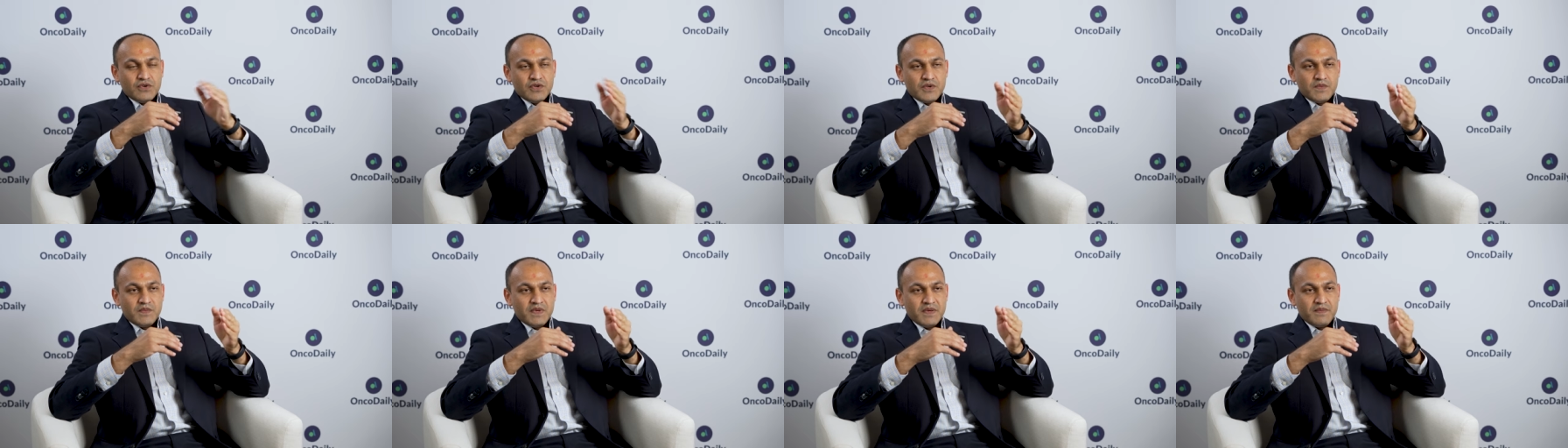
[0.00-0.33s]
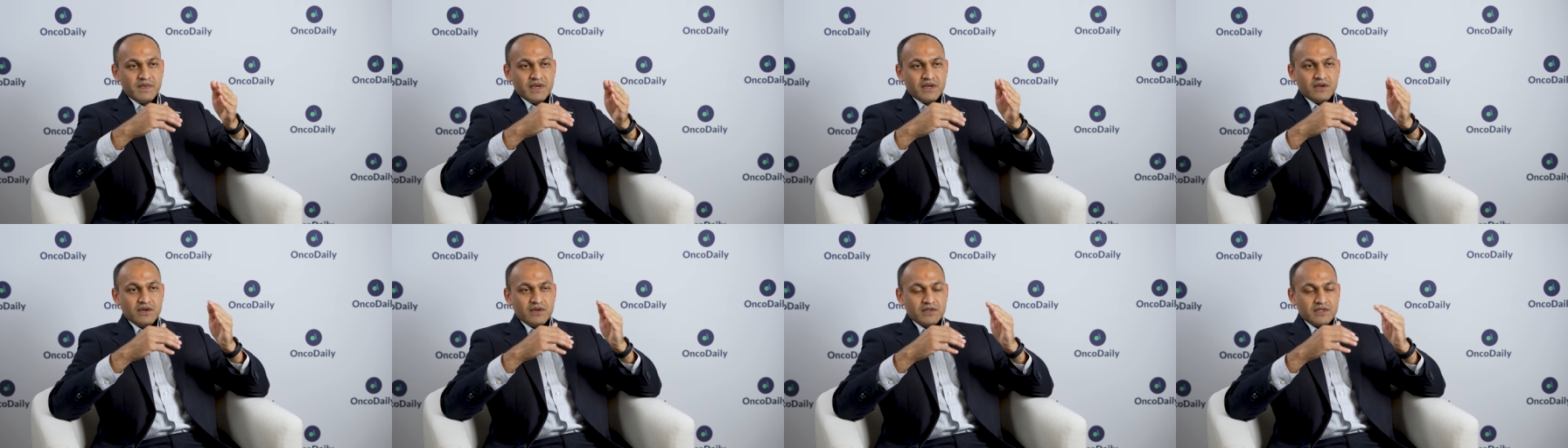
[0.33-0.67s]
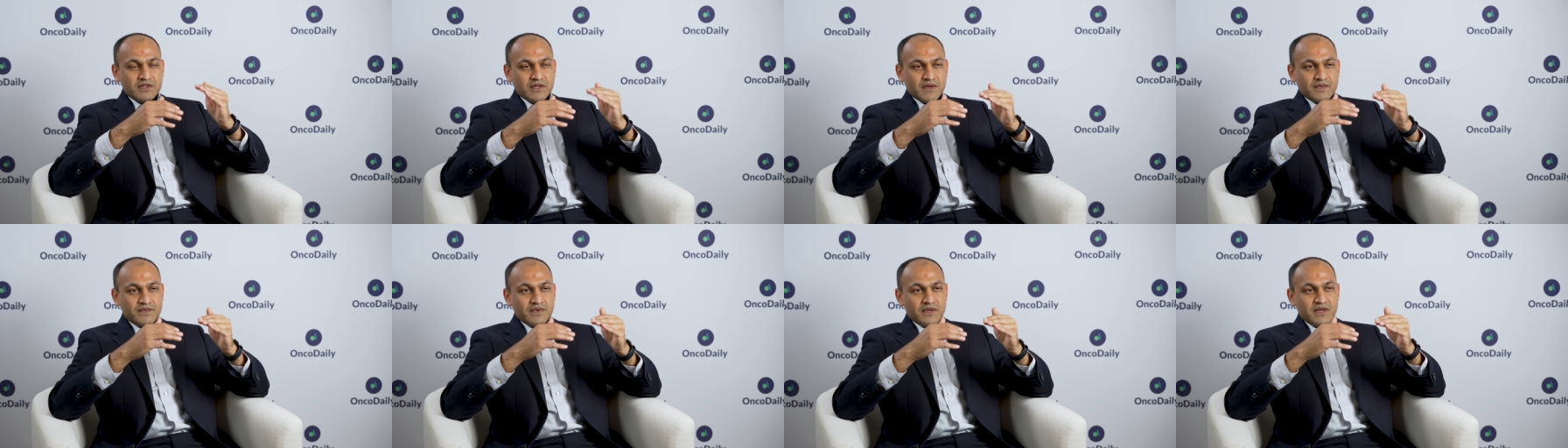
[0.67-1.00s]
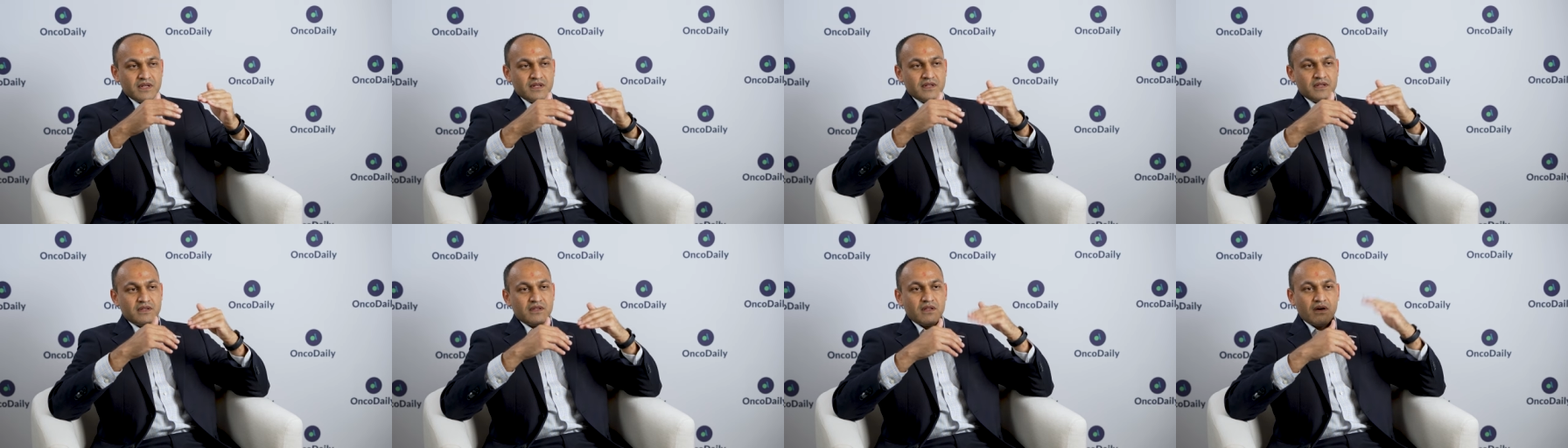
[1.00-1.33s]
could be because of
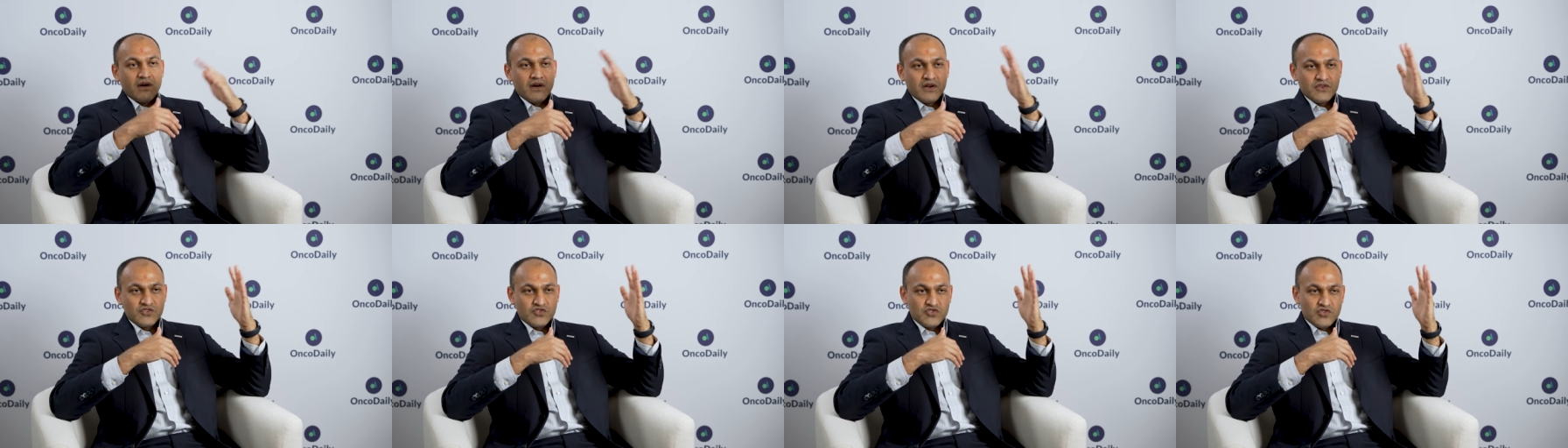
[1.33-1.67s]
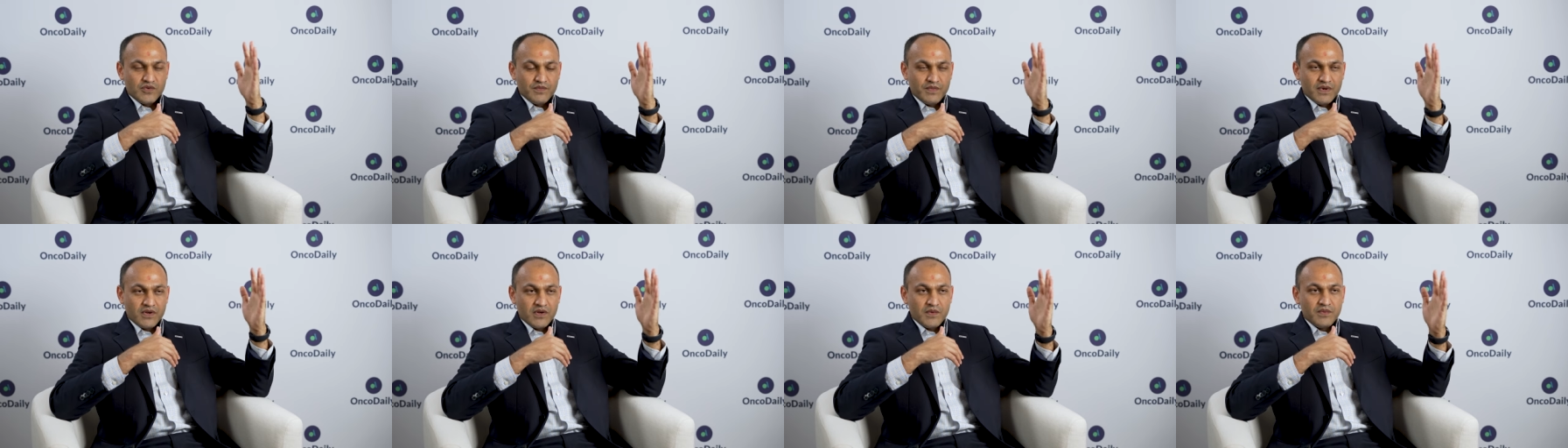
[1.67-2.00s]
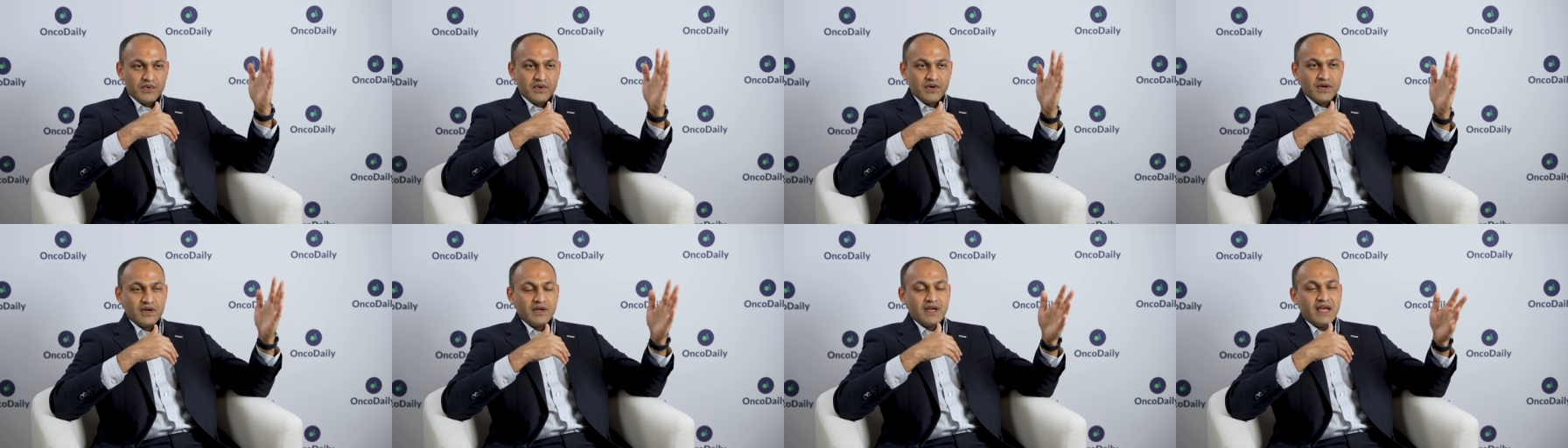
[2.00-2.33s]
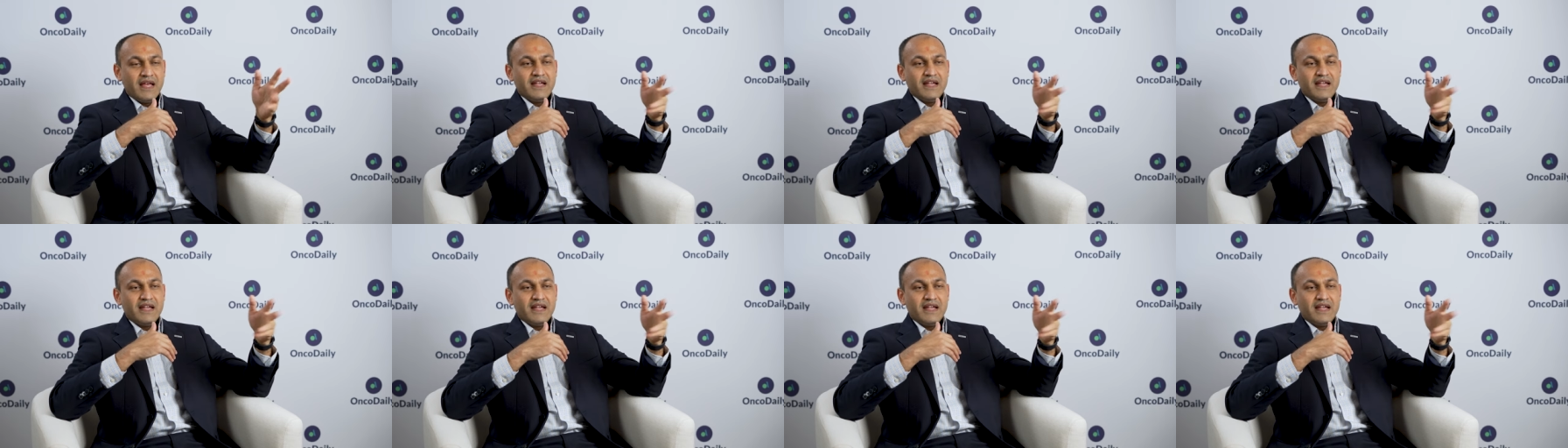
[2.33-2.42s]
a large number of uh,